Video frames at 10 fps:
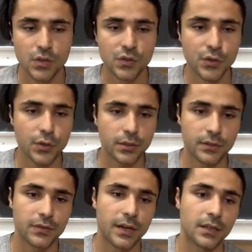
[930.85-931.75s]
So
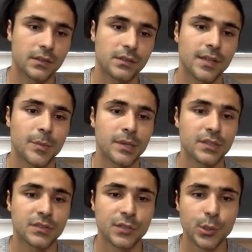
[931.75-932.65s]
nucleophiles, that
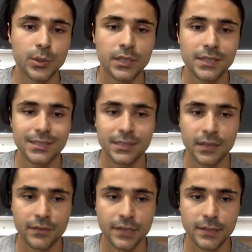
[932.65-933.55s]
means nucleus
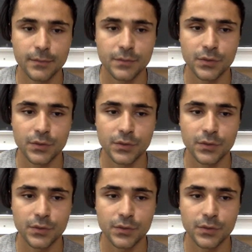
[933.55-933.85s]
loving.